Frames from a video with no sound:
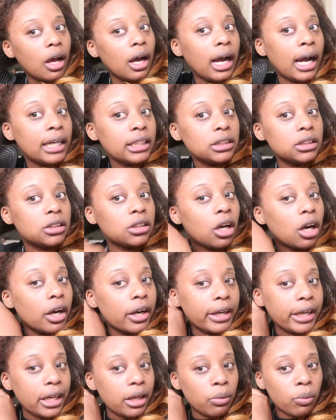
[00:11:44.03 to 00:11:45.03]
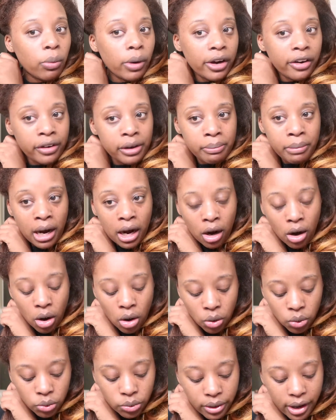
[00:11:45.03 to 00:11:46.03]
I started wearing my
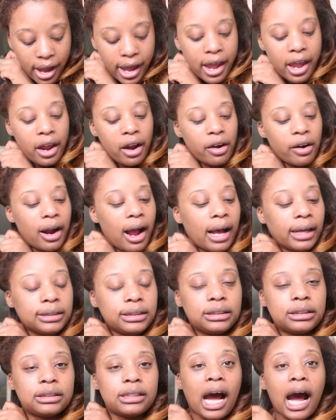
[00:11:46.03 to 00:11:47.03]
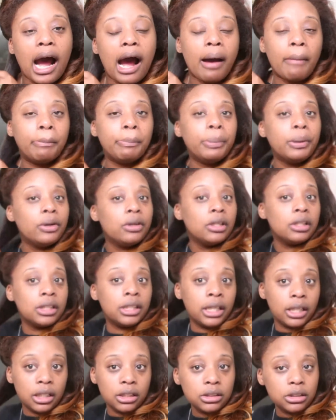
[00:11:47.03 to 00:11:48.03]
own hair. I stopped
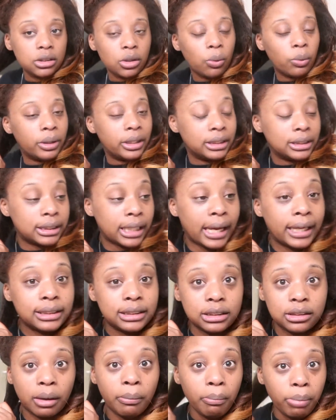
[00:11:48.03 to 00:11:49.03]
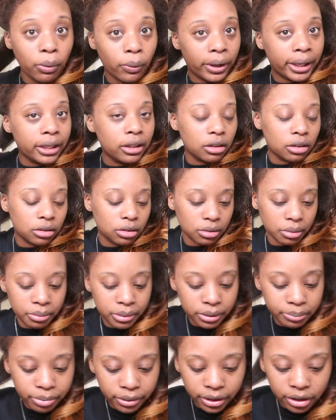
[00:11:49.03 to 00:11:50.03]
getting sew-ins at some point. Let
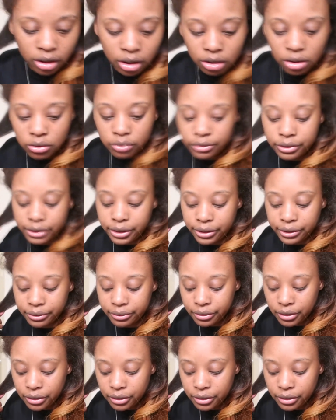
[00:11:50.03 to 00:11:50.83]
me bring it up.